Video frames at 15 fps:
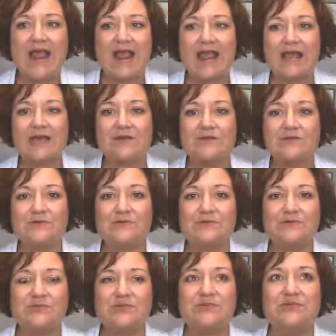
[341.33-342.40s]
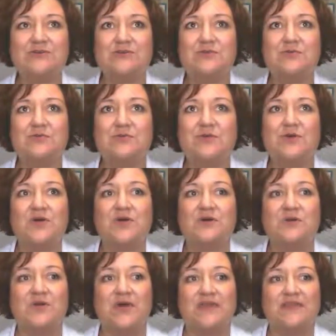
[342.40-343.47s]
how to
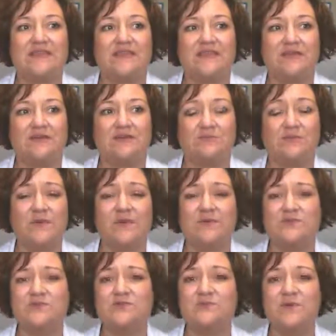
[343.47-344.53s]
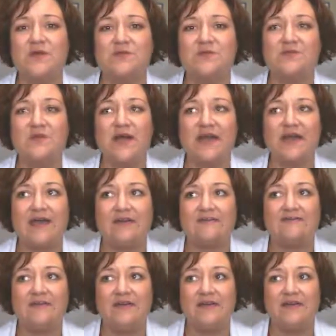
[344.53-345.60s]
work with readers when you
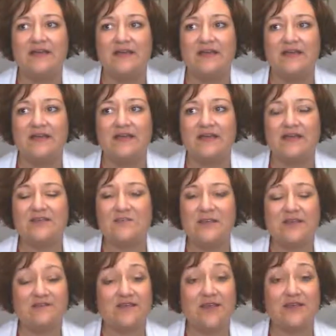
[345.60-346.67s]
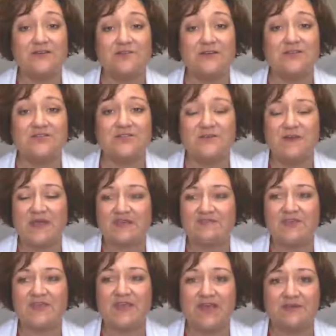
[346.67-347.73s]
may have hundreds, you may have
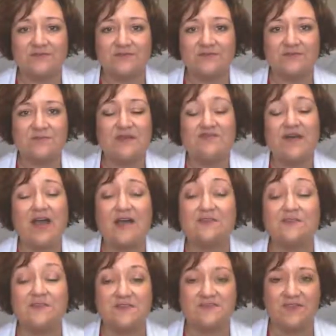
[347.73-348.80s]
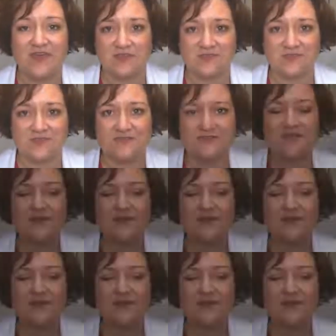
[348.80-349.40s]
thousands, you may have hundreds of thousands.